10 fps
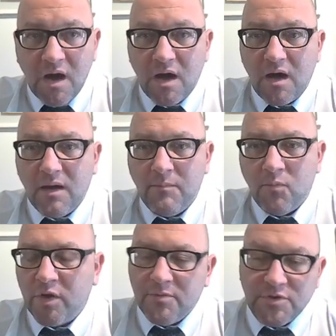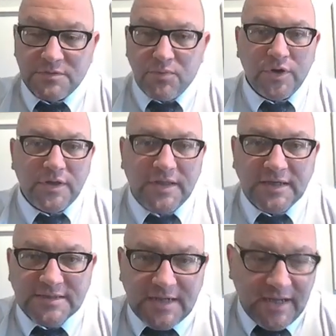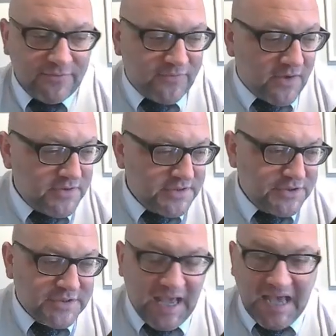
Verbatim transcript: Um, one of the most important things that I have found is just